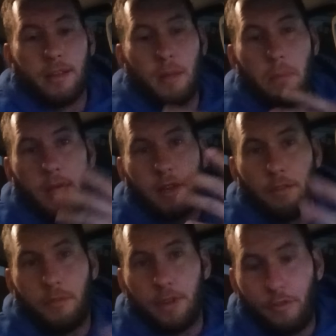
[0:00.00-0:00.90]
It may
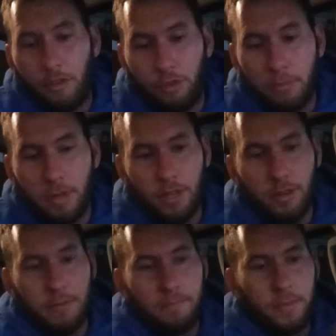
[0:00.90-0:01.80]
be different from
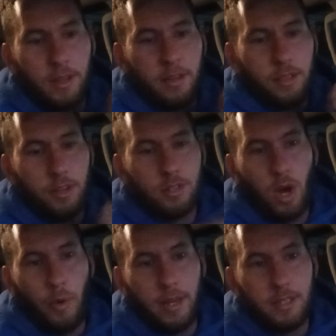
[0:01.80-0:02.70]
you. There's
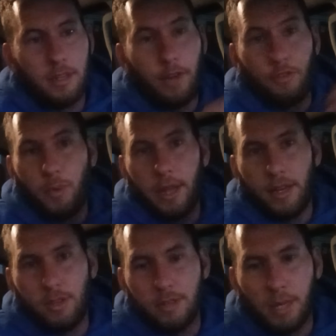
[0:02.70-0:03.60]
always a different way
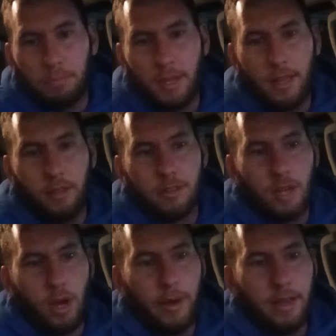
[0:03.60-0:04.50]
to do something. There's
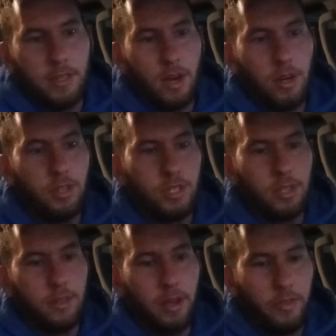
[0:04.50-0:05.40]
always, oh, you
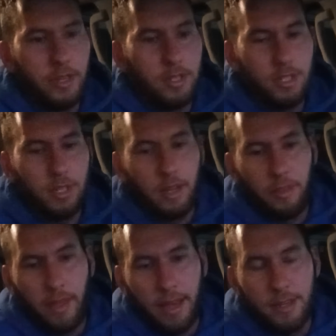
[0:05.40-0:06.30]
should have done this, you should have
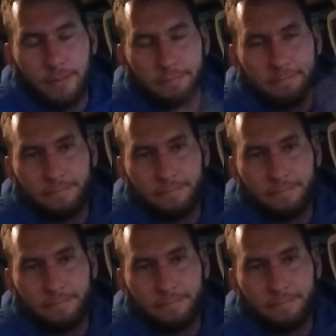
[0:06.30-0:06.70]
done that.